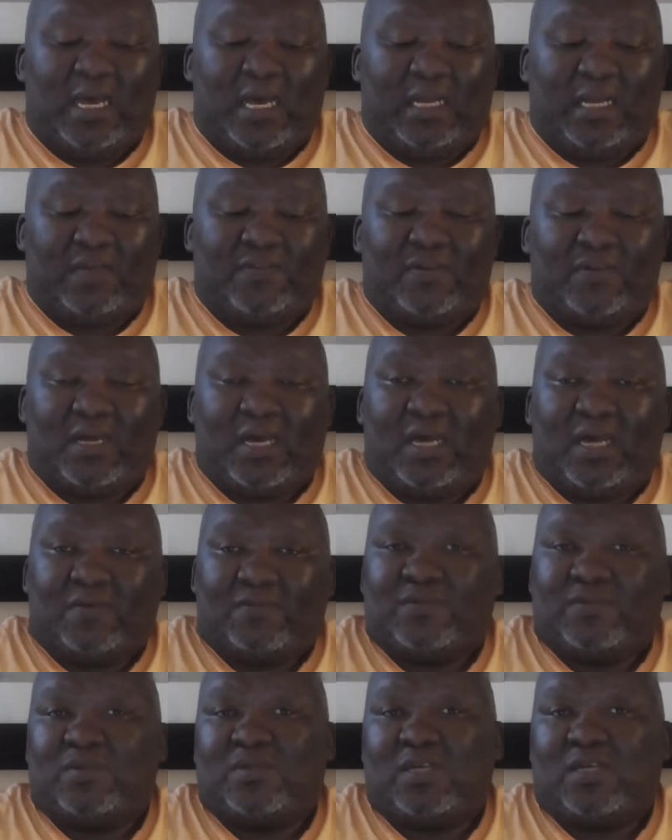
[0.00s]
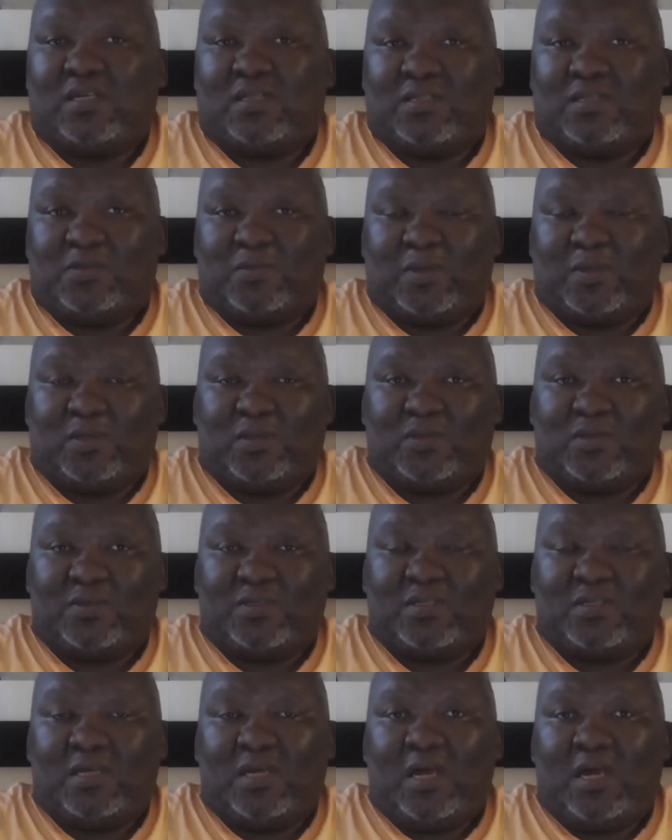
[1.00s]
And I feel I have to say this
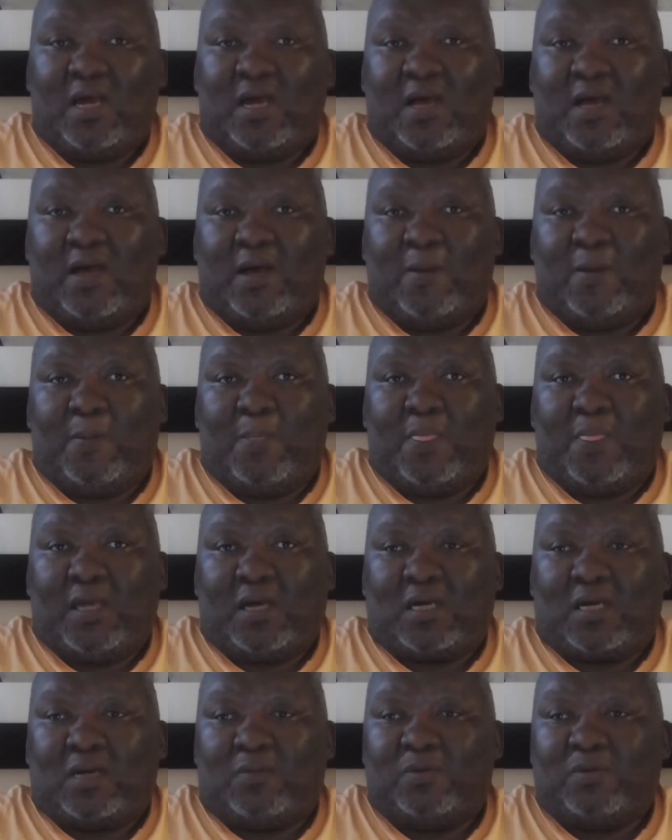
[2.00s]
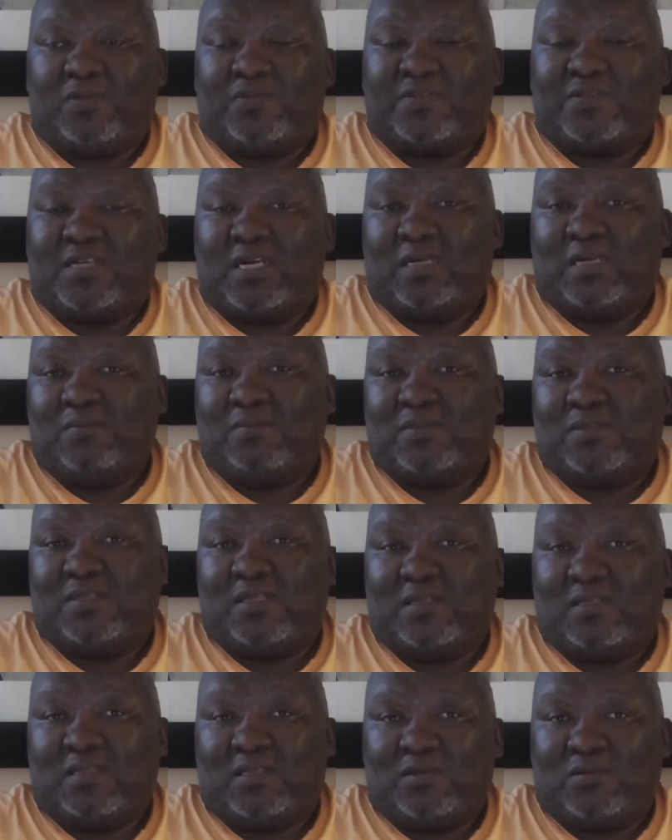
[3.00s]
because a couple of times
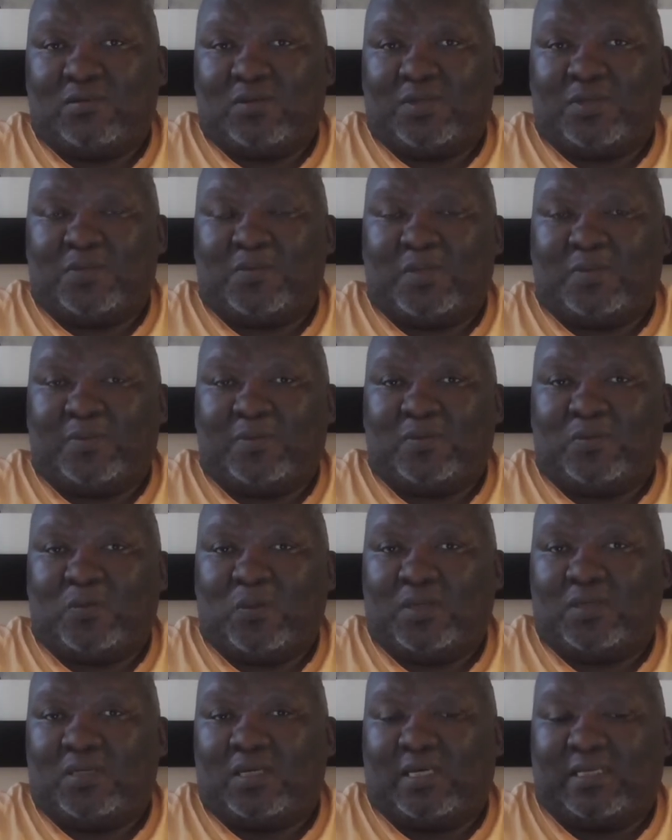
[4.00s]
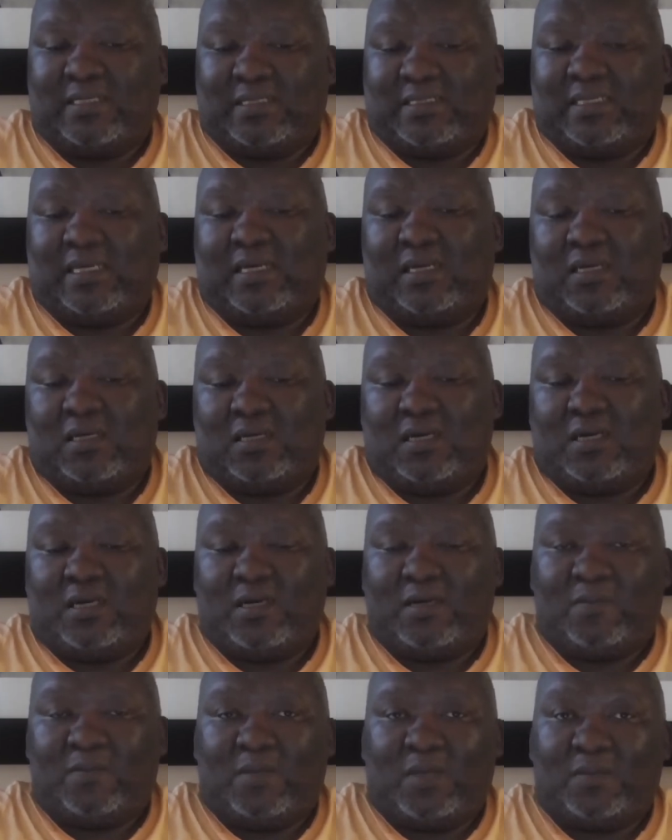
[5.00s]
in the US, people, when I say
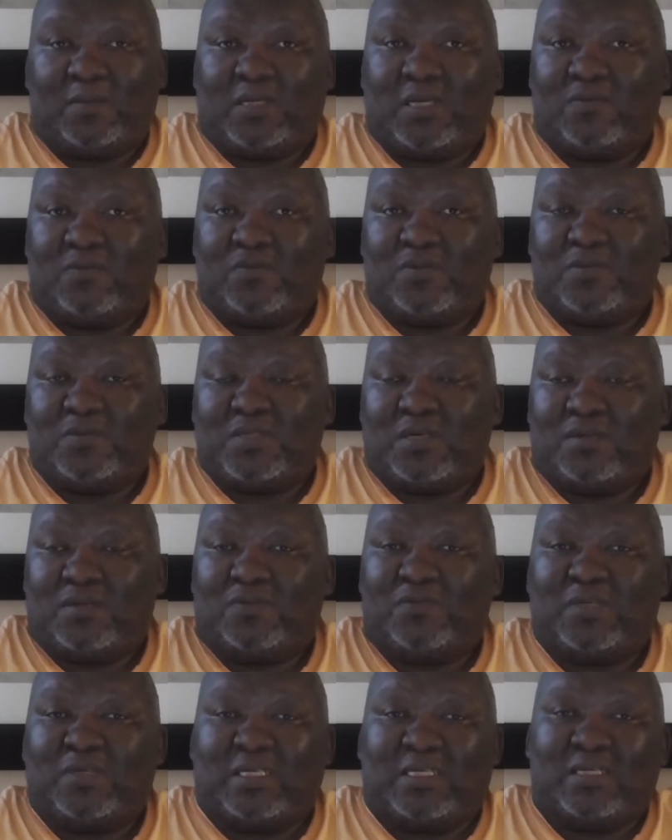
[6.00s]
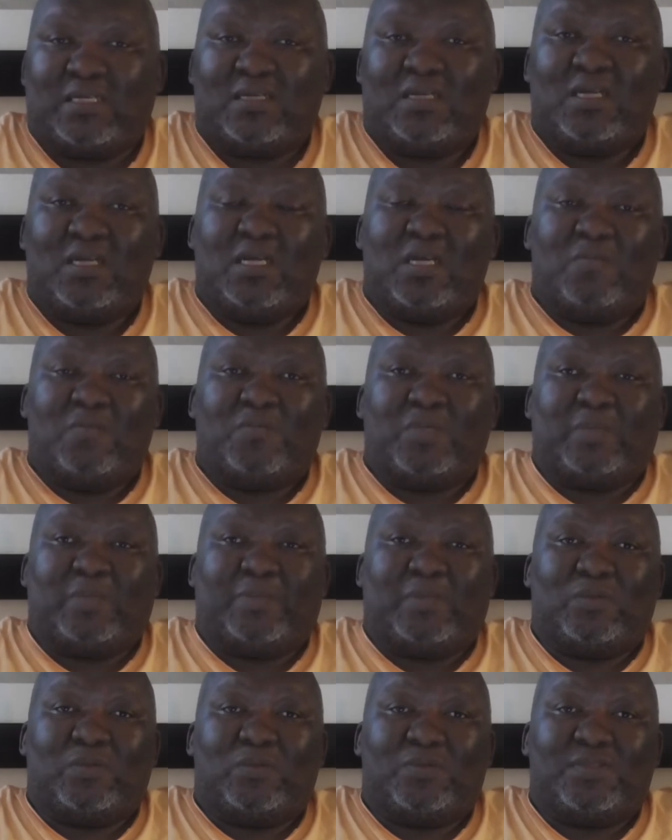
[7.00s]
I come from South Africa,
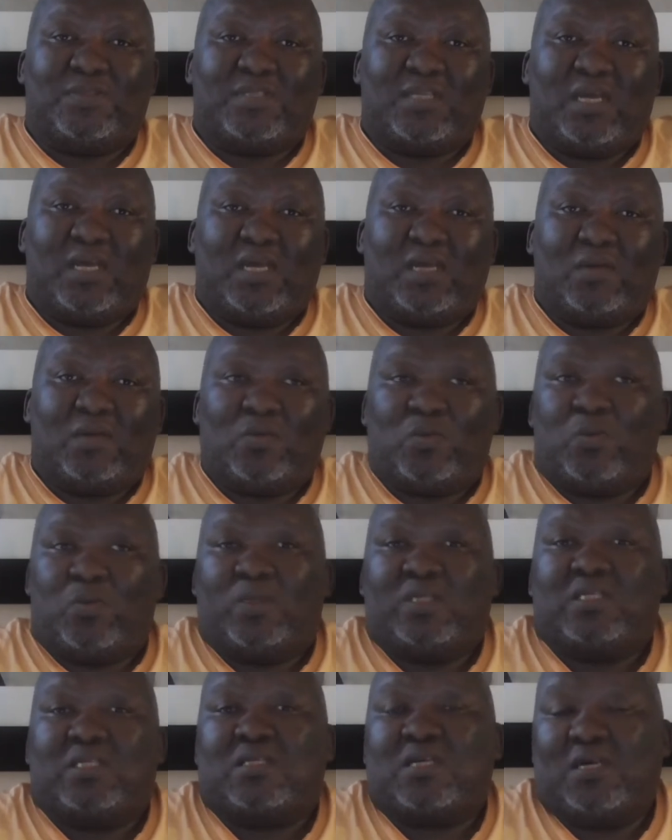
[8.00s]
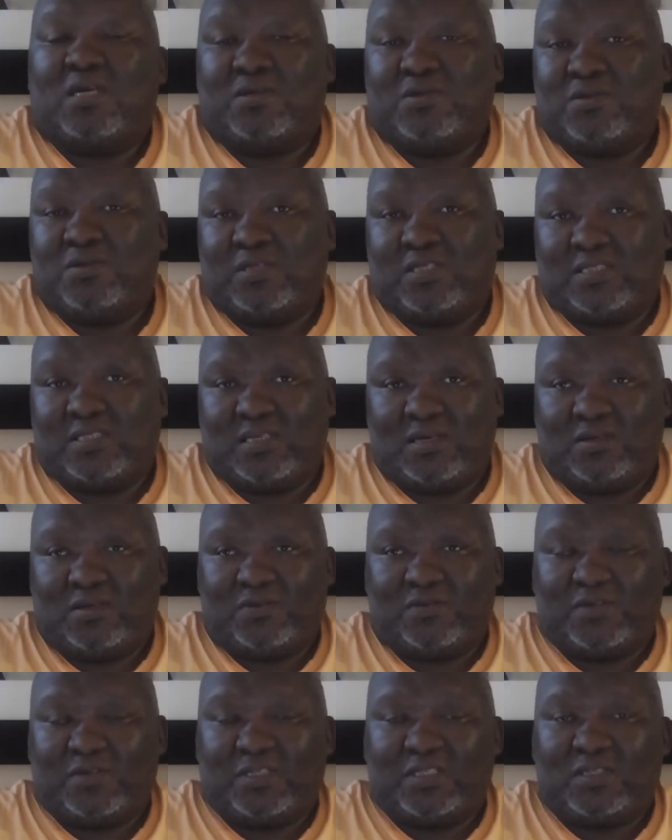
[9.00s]
people would say, which country in South
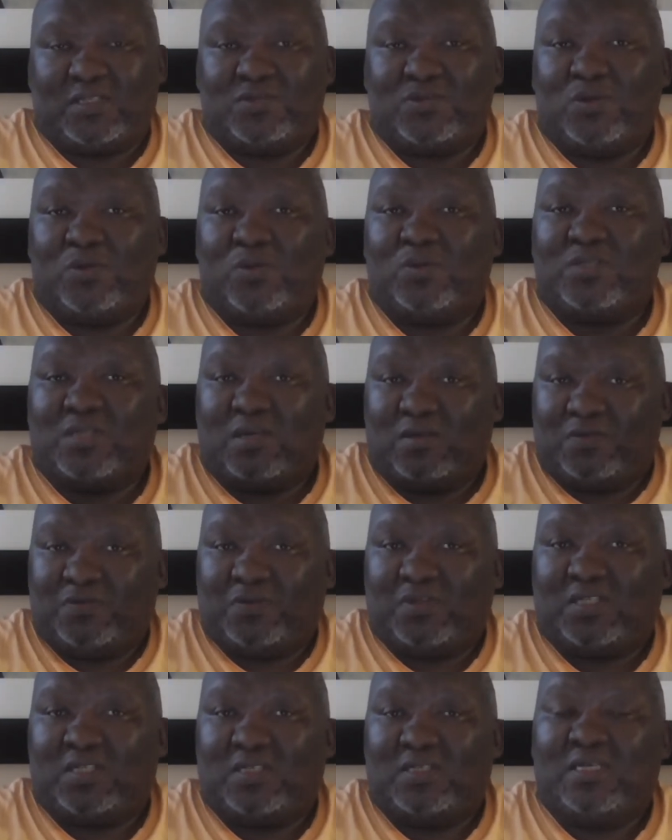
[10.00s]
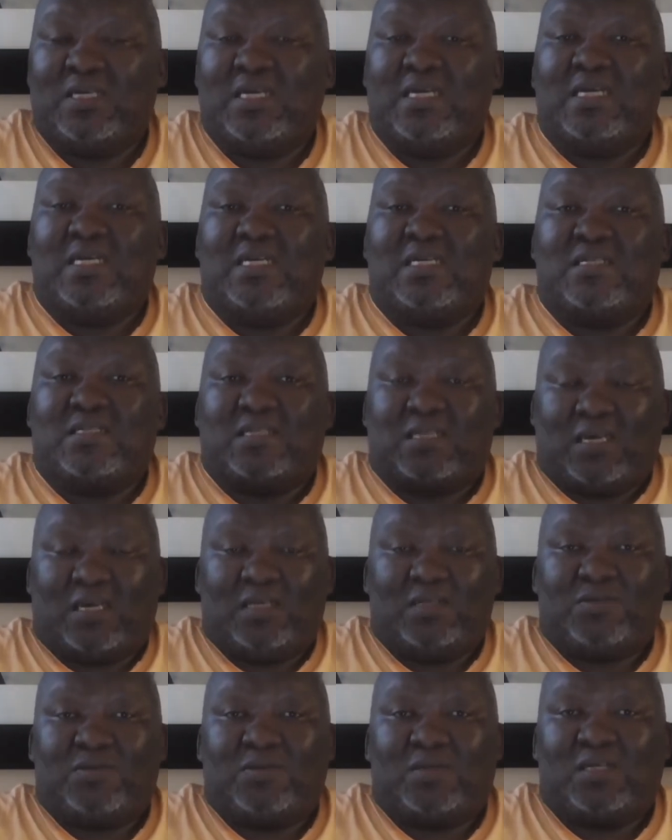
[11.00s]
Africa? So South Africa is a
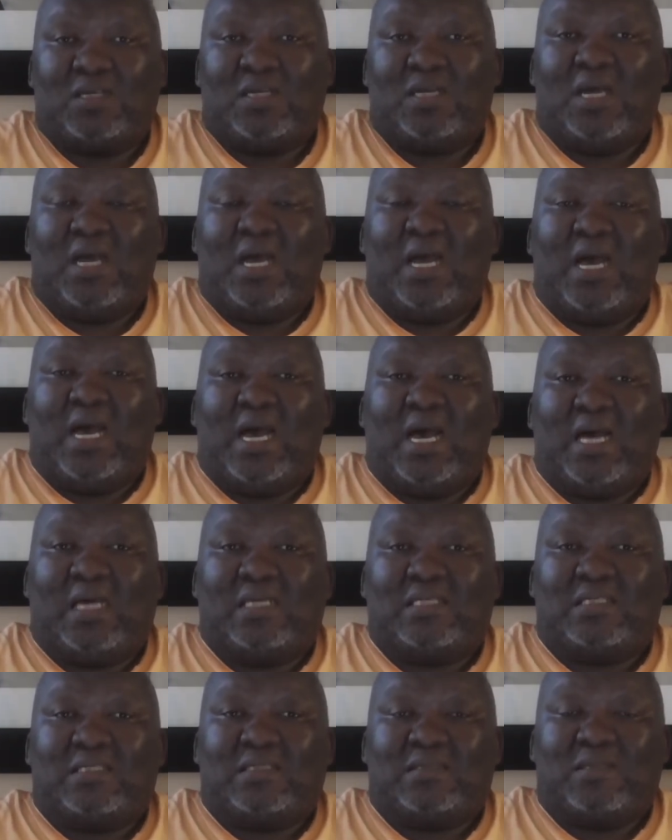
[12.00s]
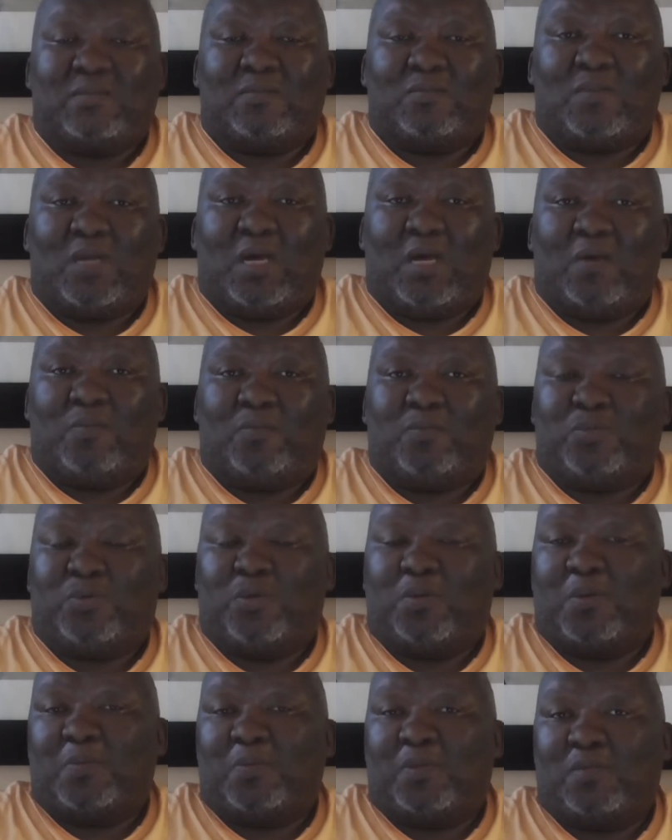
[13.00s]
country, and
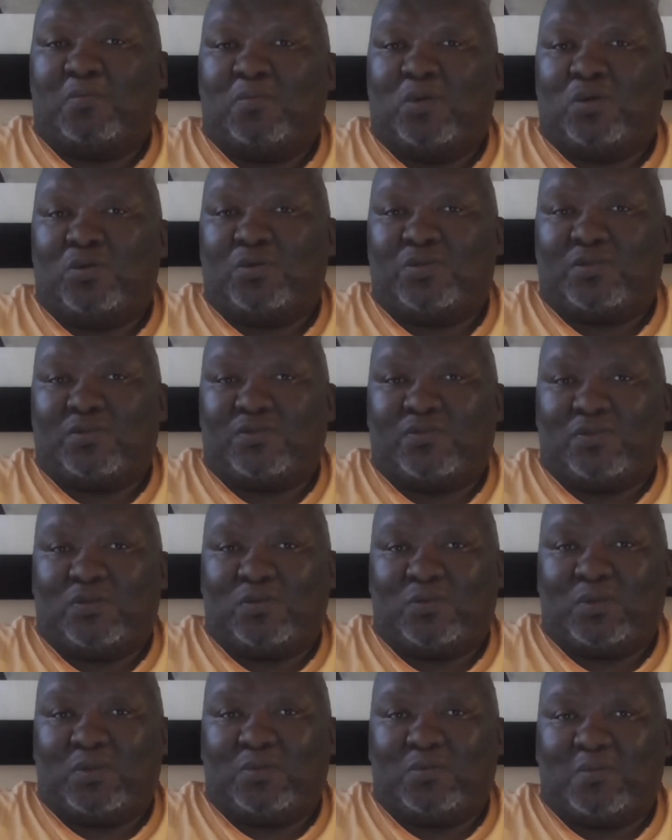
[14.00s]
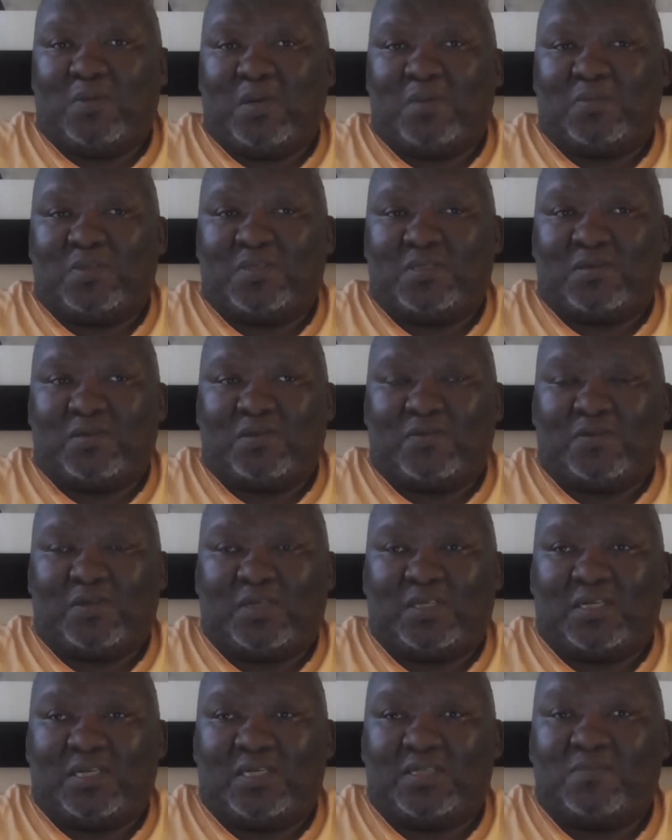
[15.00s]
probably most of you will remember South
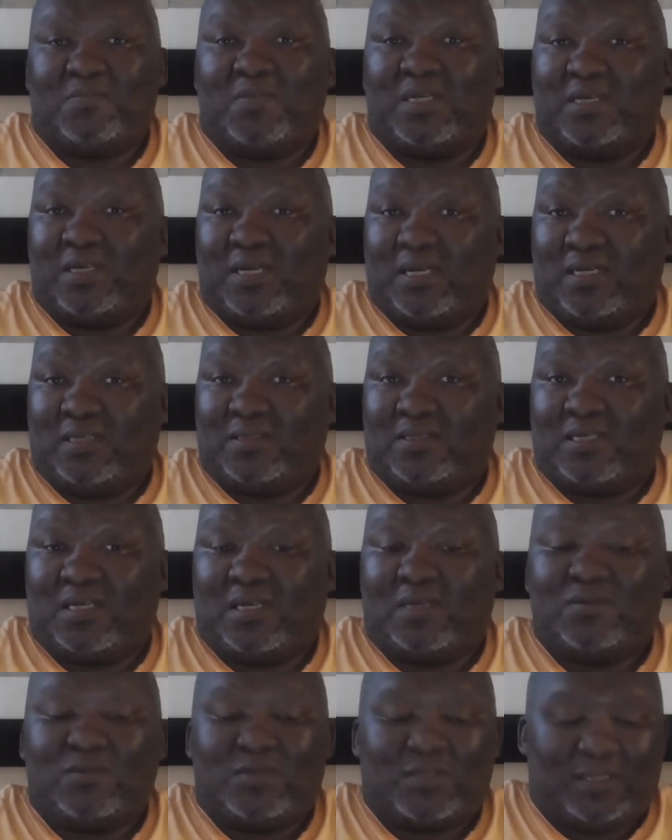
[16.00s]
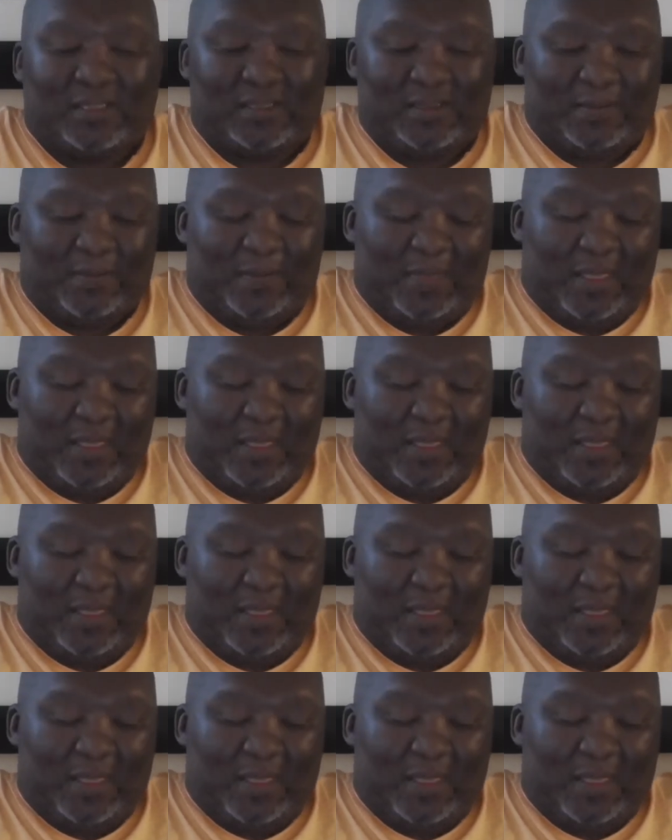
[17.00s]
Africa as Mandela's country.